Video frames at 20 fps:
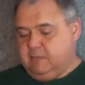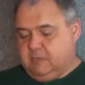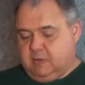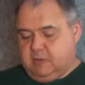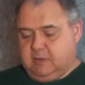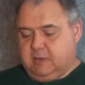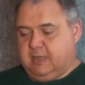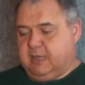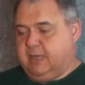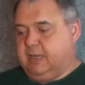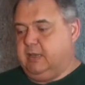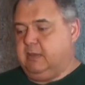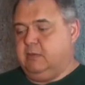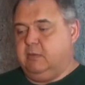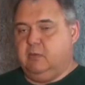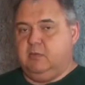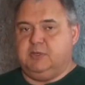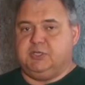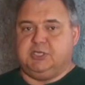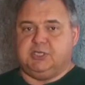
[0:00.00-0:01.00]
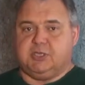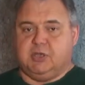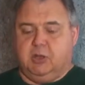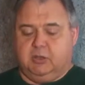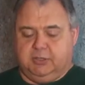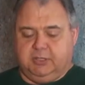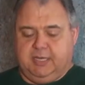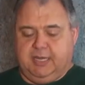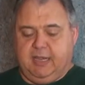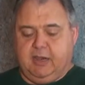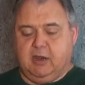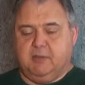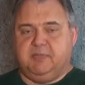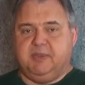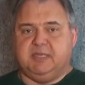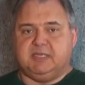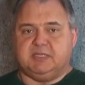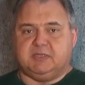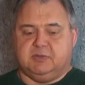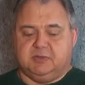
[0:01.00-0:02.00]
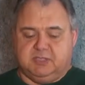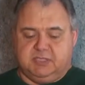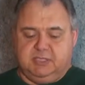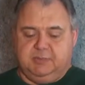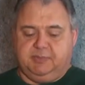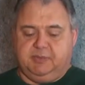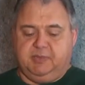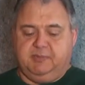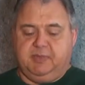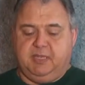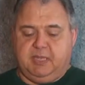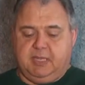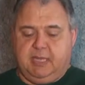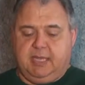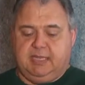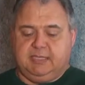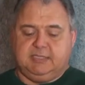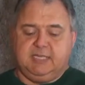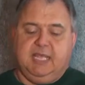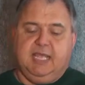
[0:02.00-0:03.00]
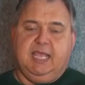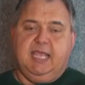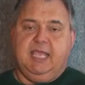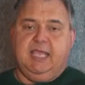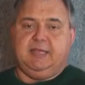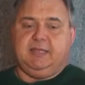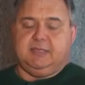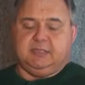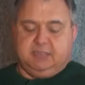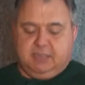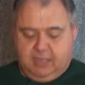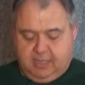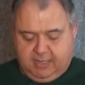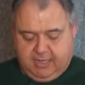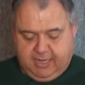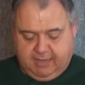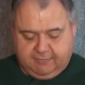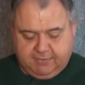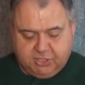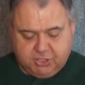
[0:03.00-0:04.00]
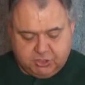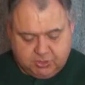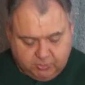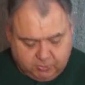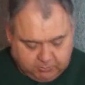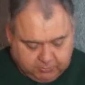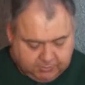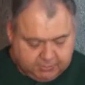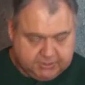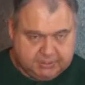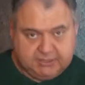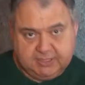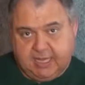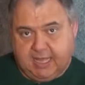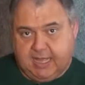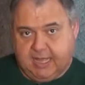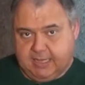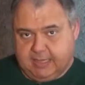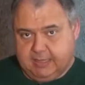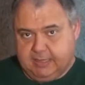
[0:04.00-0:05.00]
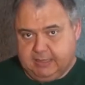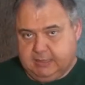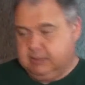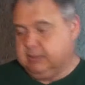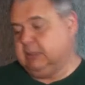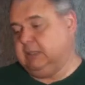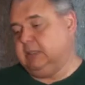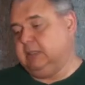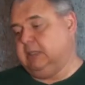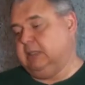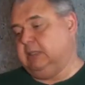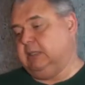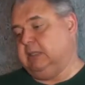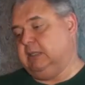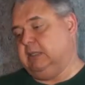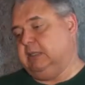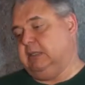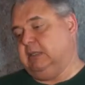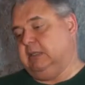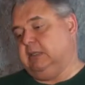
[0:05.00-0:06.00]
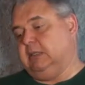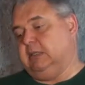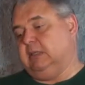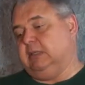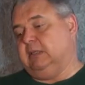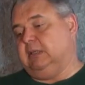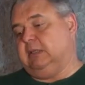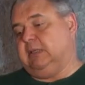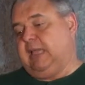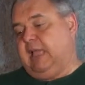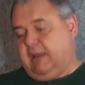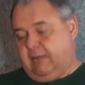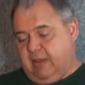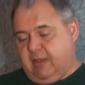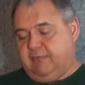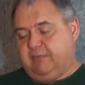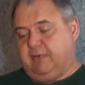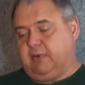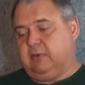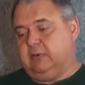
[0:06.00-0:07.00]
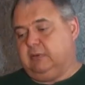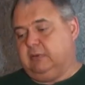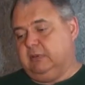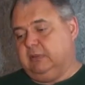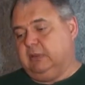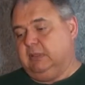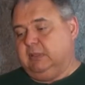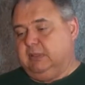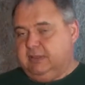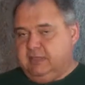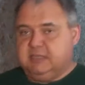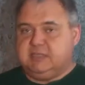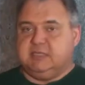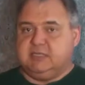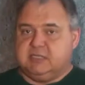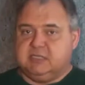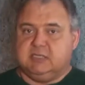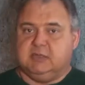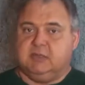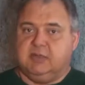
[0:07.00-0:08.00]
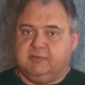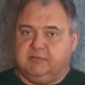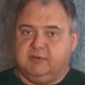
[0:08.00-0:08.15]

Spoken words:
okay, which is called an AR pistol simply because it does not have a shoulder stock. However, This is still a